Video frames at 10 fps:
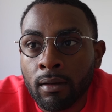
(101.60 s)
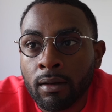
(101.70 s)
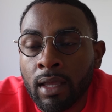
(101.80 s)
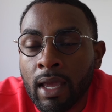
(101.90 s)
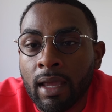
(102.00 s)

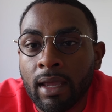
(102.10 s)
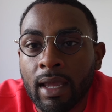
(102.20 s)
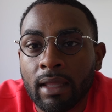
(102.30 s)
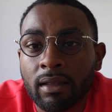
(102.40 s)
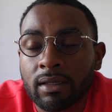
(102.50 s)
Okay,
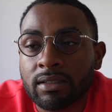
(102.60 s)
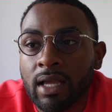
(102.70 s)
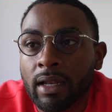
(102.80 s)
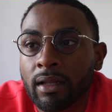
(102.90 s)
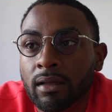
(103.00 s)
and it's
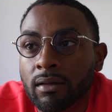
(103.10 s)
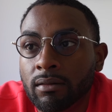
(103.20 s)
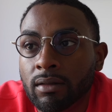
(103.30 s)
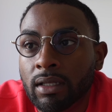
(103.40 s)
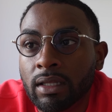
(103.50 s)
kind
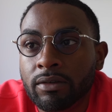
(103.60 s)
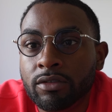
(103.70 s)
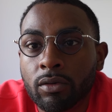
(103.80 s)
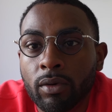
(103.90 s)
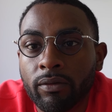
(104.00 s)
of leaves
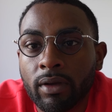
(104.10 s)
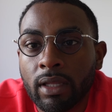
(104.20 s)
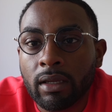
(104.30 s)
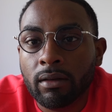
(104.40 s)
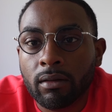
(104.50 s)
you with
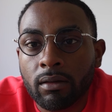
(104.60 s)
really